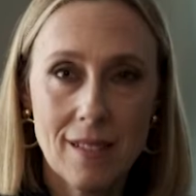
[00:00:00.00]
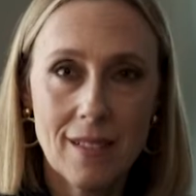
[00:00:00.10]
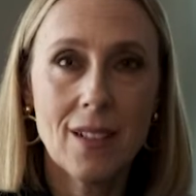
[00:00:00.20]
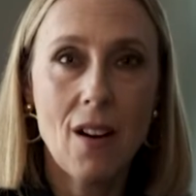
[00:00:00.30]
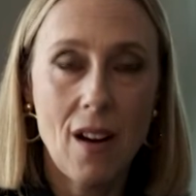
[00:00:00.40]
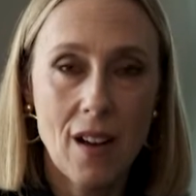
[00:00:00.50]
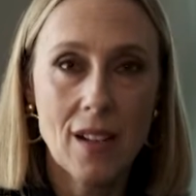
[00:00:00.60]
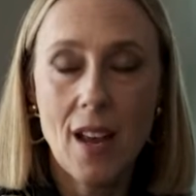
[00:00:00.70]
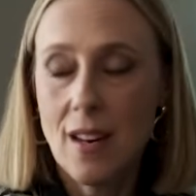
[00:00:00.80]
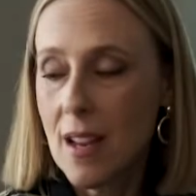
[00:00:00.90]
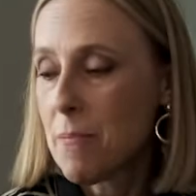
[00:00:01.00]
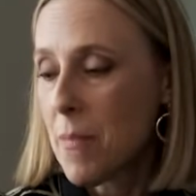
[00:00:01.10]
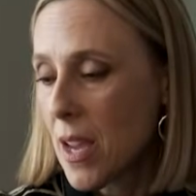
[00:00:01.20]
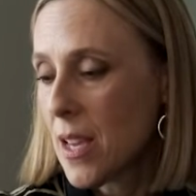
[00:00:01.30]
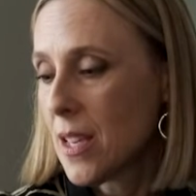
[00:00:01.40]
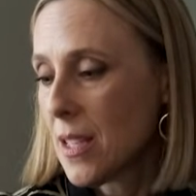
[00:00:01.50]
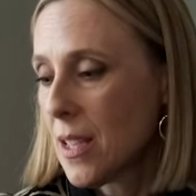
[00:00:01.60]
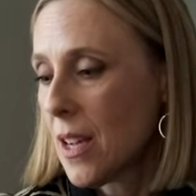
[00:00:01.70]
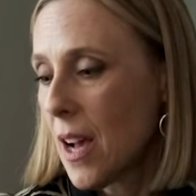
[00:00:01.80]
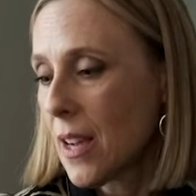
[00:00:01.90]
caught and I might
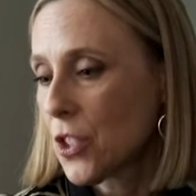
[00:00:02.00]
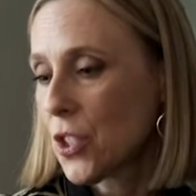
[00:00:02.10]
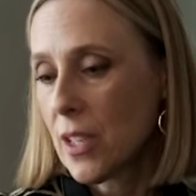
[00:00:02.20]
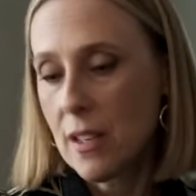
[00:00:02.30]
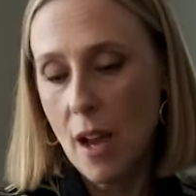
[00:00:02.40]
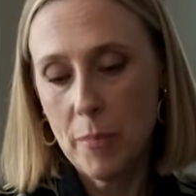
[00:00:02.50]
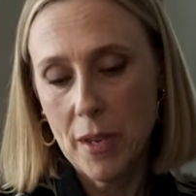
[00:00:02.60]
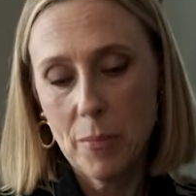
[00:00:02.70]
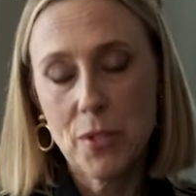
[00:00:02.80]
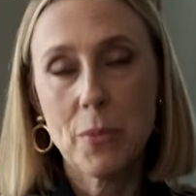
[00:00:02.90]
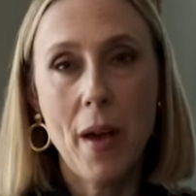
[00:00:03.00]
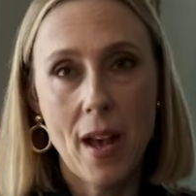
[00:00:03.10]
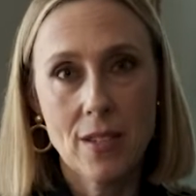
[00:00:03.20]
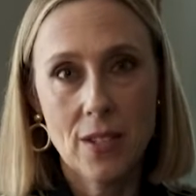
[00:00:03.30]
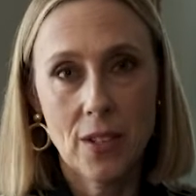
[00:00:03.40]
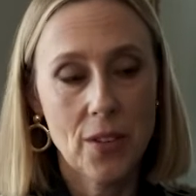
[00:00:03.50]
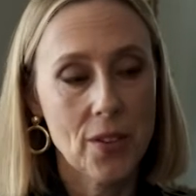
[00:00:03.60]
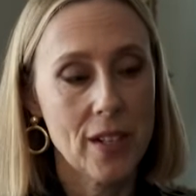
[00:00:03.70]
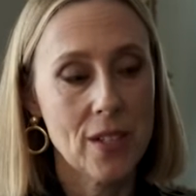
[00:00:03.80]
actually not be able to pass security.